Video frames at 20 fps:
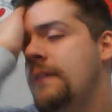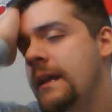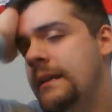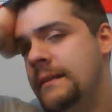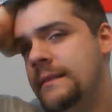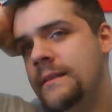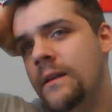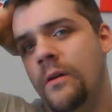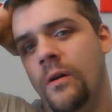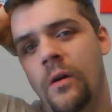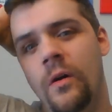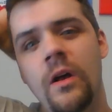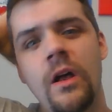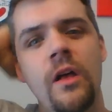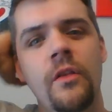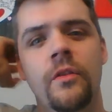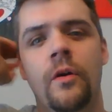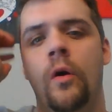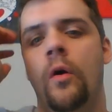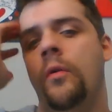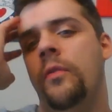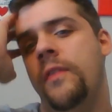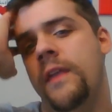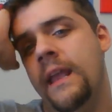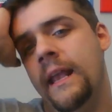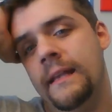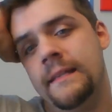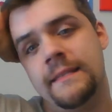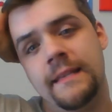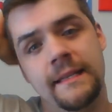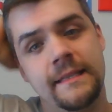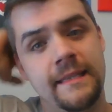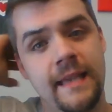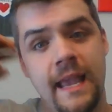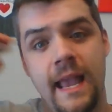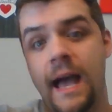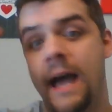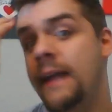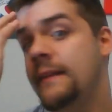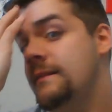And so the whole thing is that it's a
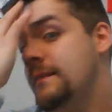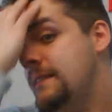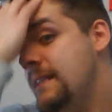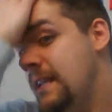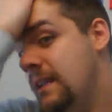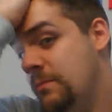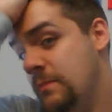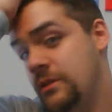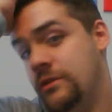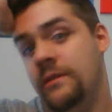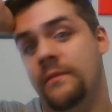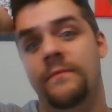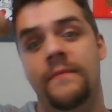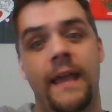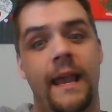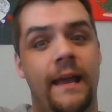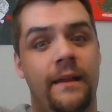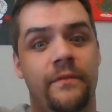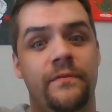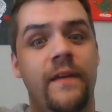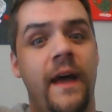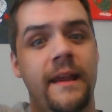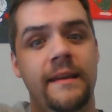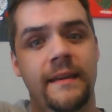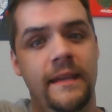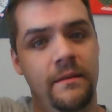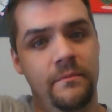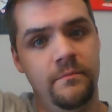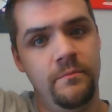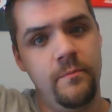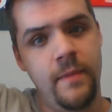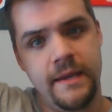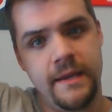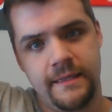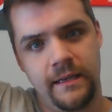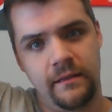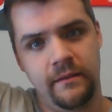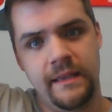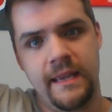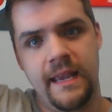hide-and-seek mission. They got to find him,
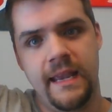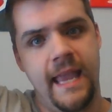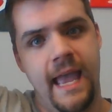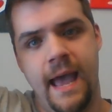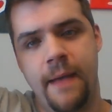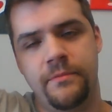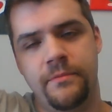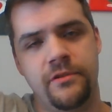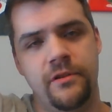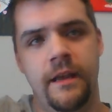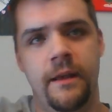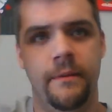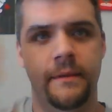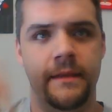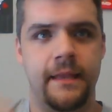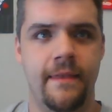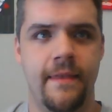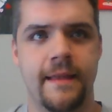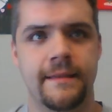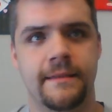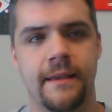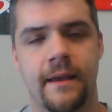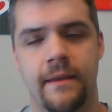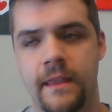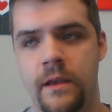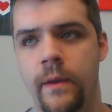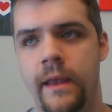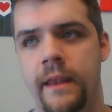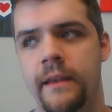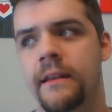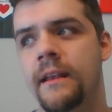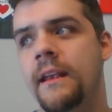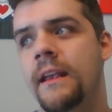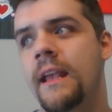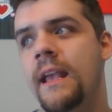basically, and capture him, and then that's how they win.